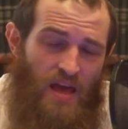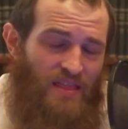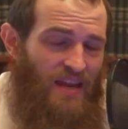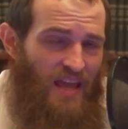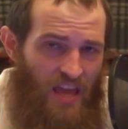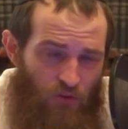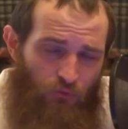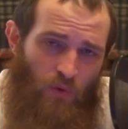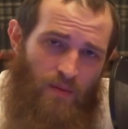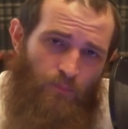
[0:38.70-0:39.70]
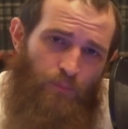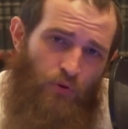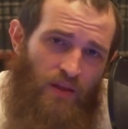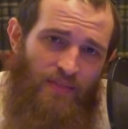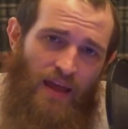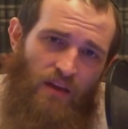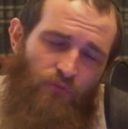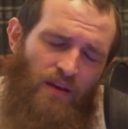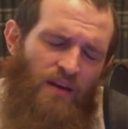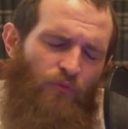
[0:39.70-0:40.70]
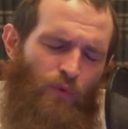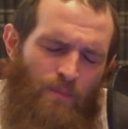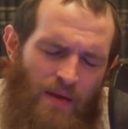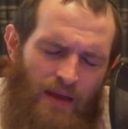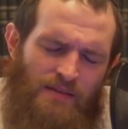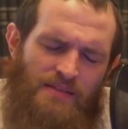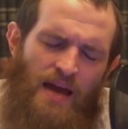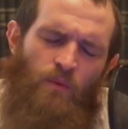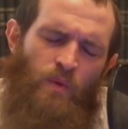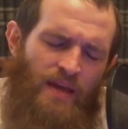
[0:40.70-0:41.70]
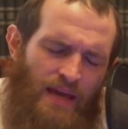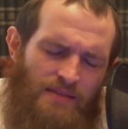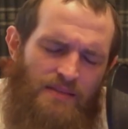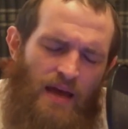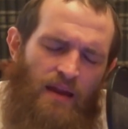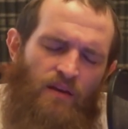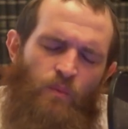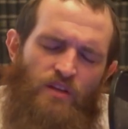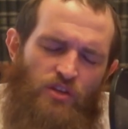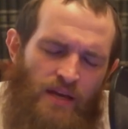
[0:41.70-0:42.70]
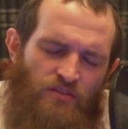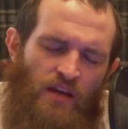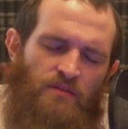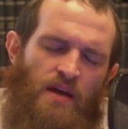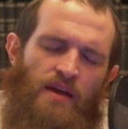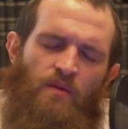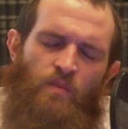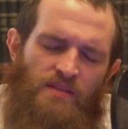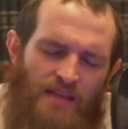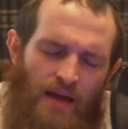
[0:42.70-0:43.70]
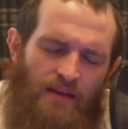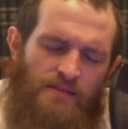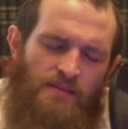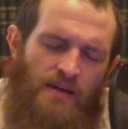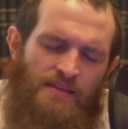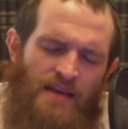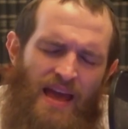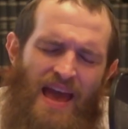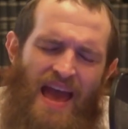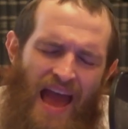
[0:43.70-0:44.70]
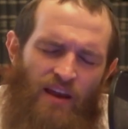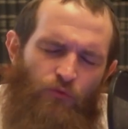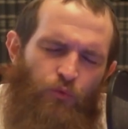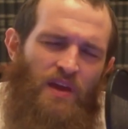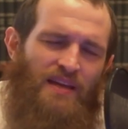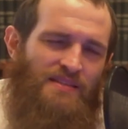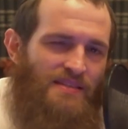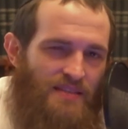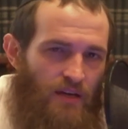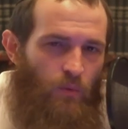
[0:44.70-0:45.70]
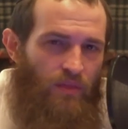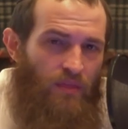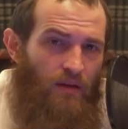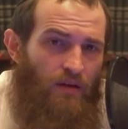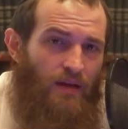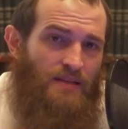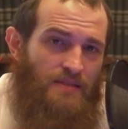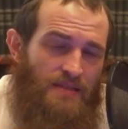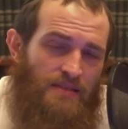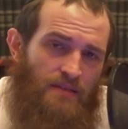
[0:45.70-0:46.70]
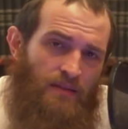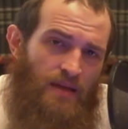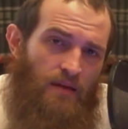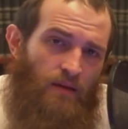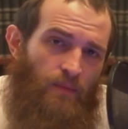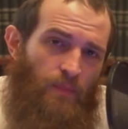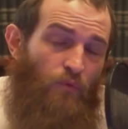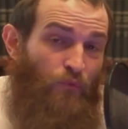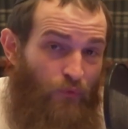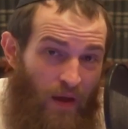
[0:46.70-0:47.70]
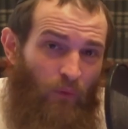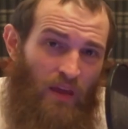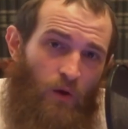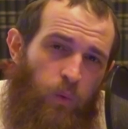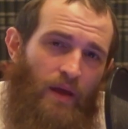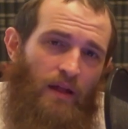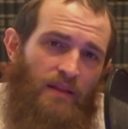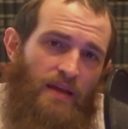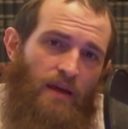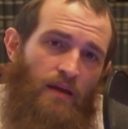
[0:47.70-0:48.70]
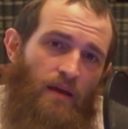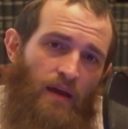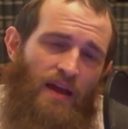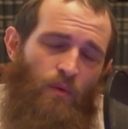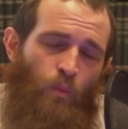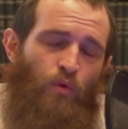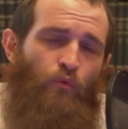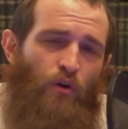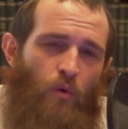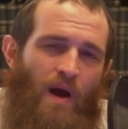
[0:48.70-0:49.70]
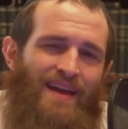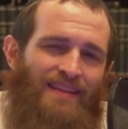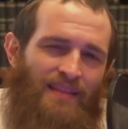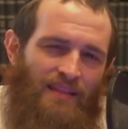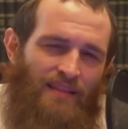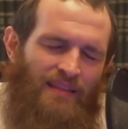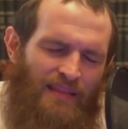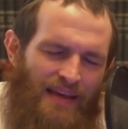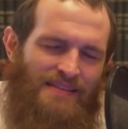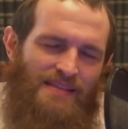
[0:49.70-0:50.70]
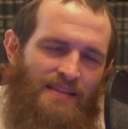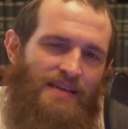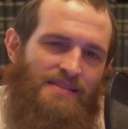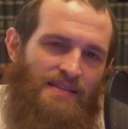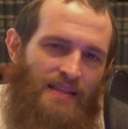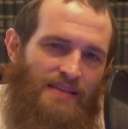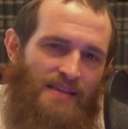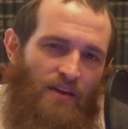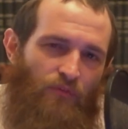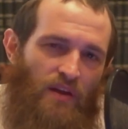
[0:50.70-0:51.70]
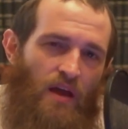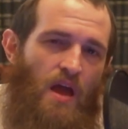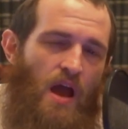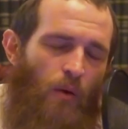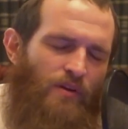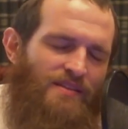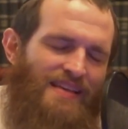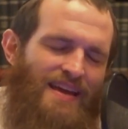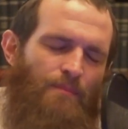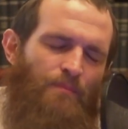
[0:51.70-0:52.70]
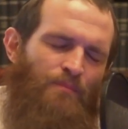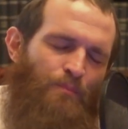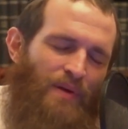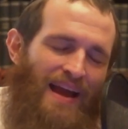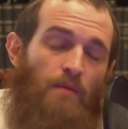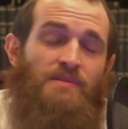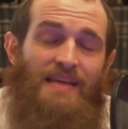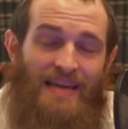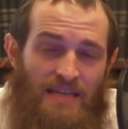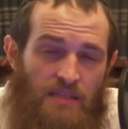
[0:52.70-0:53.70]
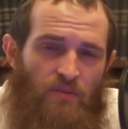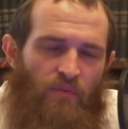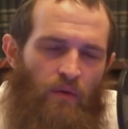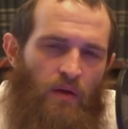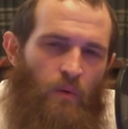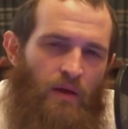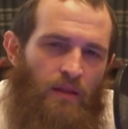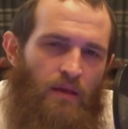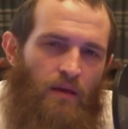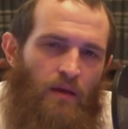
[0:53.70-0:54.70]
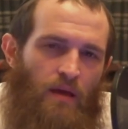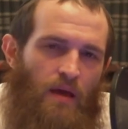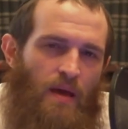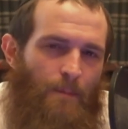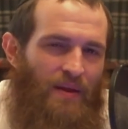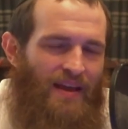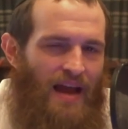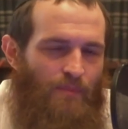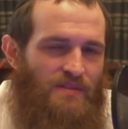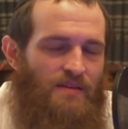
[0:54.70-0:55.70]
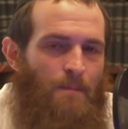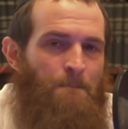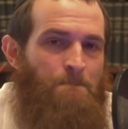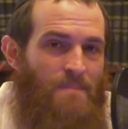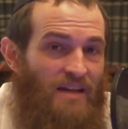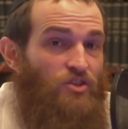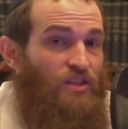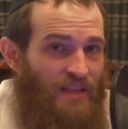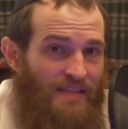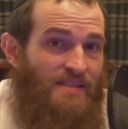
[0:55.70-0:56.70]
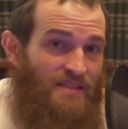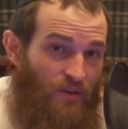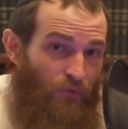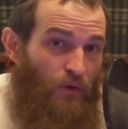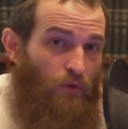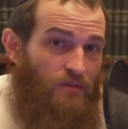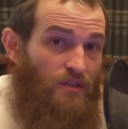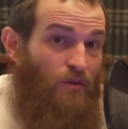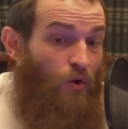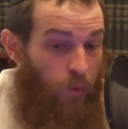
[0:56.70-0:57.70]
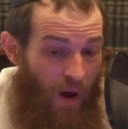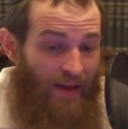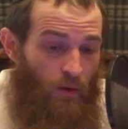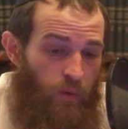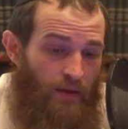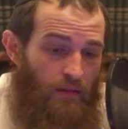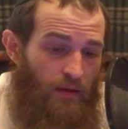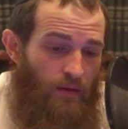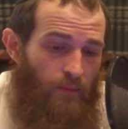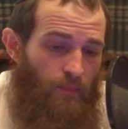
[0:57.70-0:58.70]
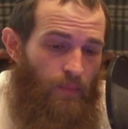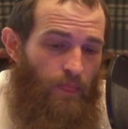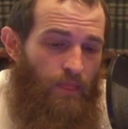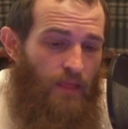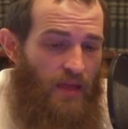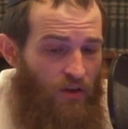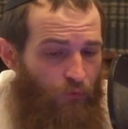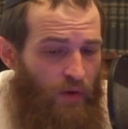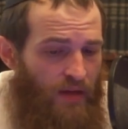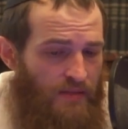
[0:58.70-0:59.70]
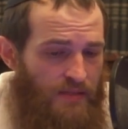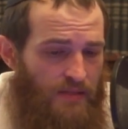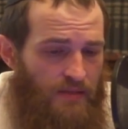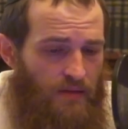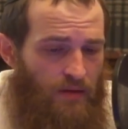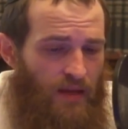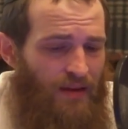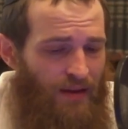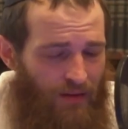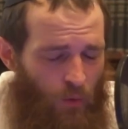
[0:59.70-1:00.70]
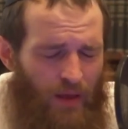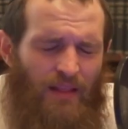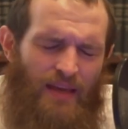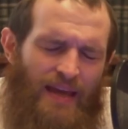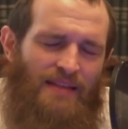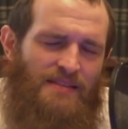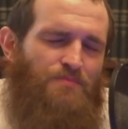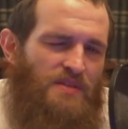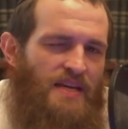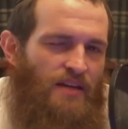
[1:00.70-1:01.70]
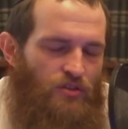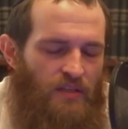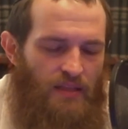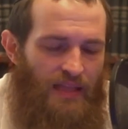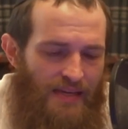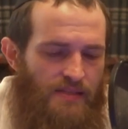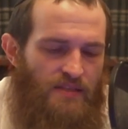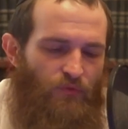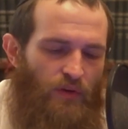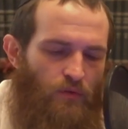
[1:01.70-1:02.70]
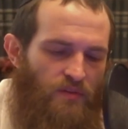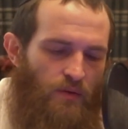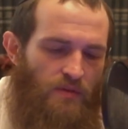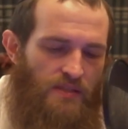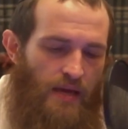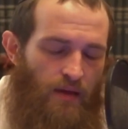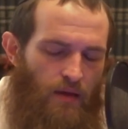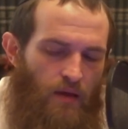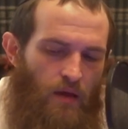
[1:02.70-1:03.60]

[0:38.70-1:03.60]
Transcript: that if we put in that effort and if we make a start and we get started and we change our diet and we start exercising, and if we can stick with it consistently, very quickly it will require less and less and less effort. I wouldn't say it becomes easy very quickly, but it becomes much less difficult quite quickly if we're consistent. It quickly gets substantially less difficult, I would say.